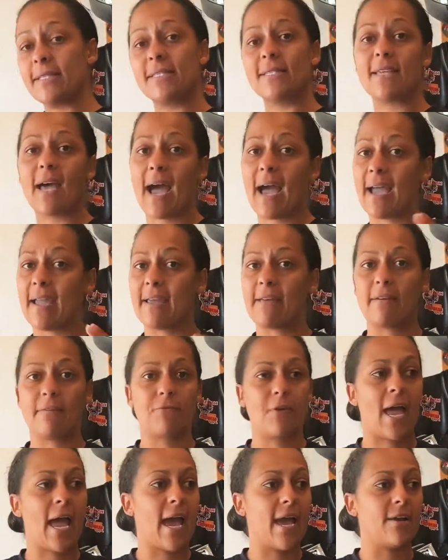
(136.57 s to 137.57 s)
I've
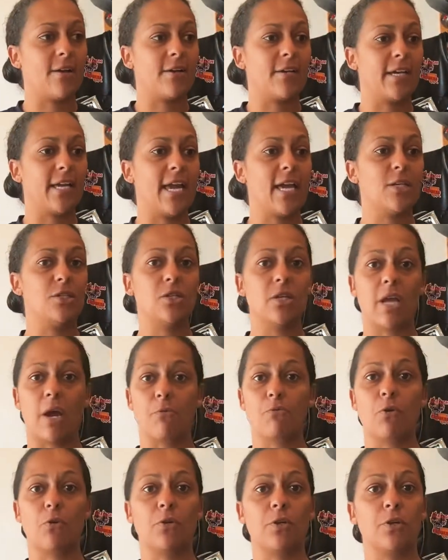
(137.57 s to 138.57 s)
had on occasion, I rode
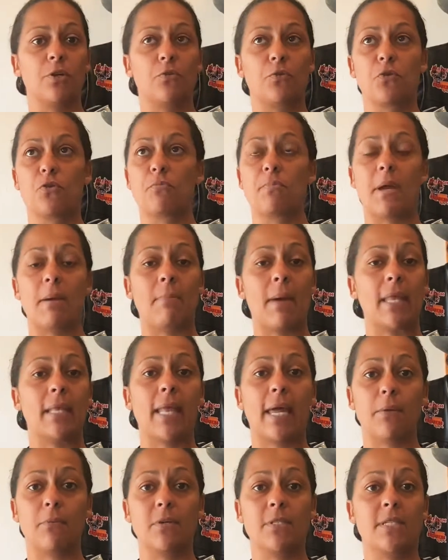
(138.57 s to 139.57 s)
in a group and my light
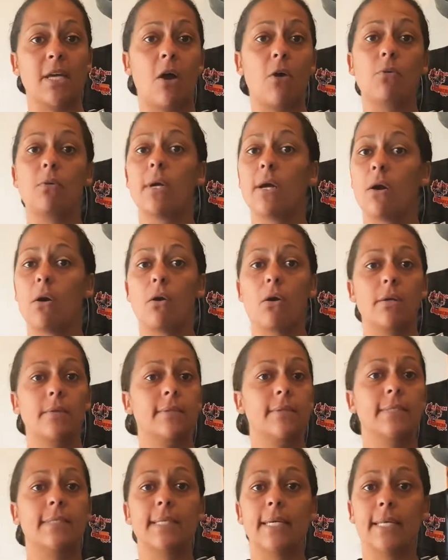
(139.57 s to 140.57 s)
was out,
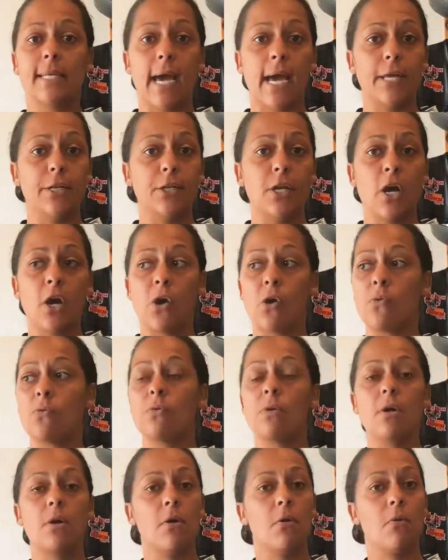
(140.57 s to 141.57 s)
did not know,
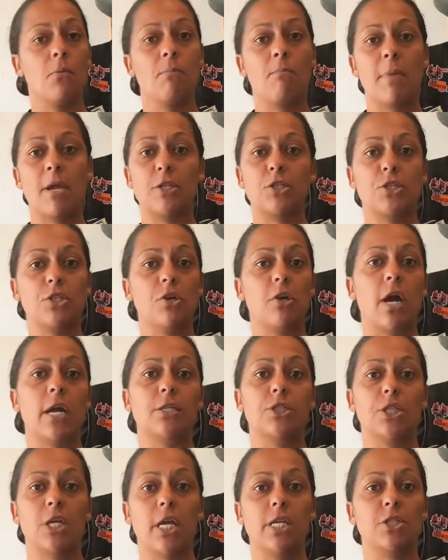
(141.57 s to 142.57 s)
made sure I
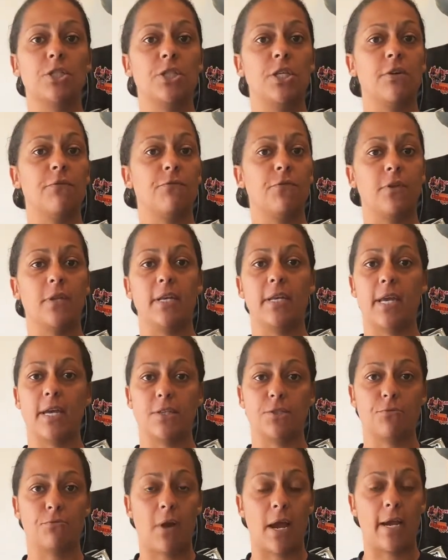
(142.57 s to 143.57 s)
changed it for the next
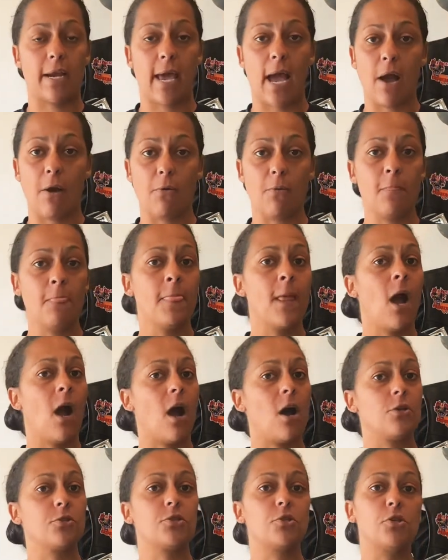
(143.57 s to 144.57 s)
ride out.
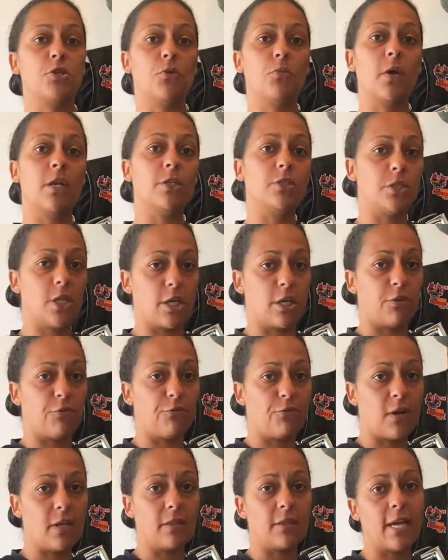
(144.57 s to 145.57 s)
Also, you want to check your front
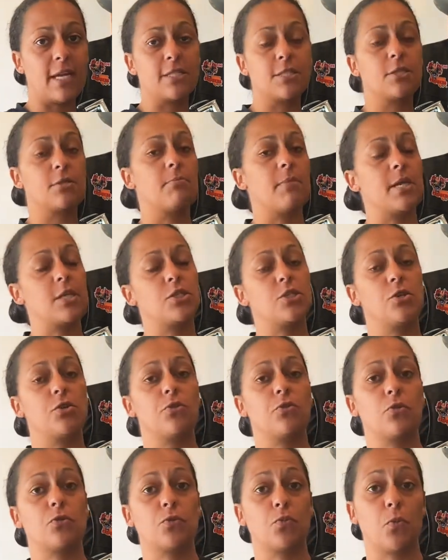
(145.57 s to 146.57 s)
lights to make sure those
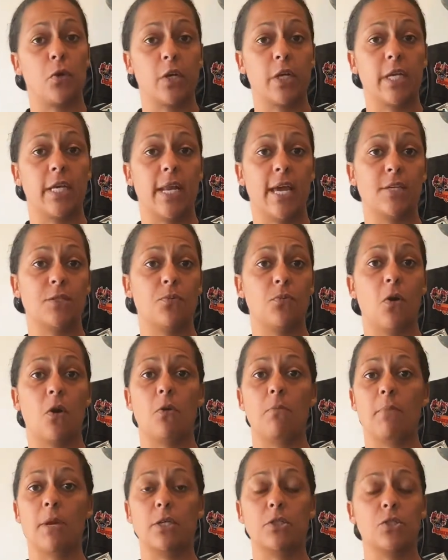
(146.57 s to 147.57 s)
working as well. Make
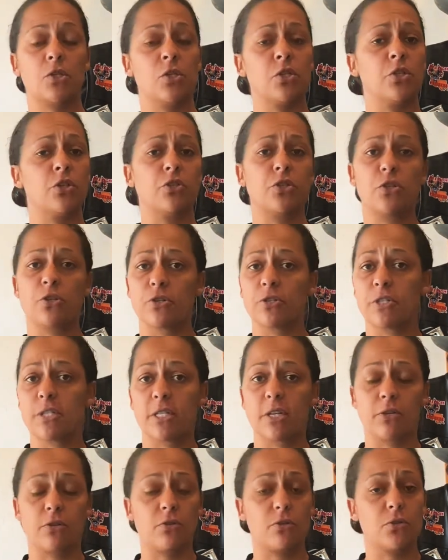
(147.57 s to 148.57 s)
sure your turn
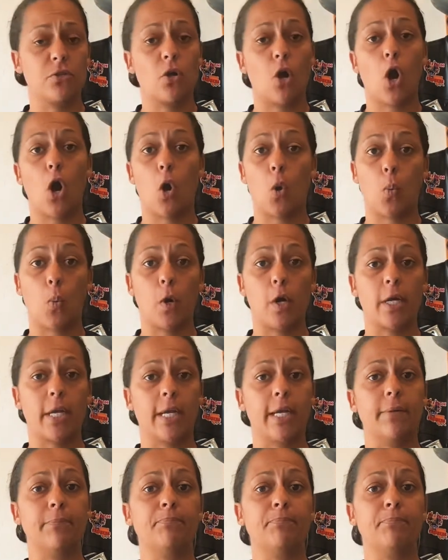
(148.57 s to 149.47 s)
signals are working.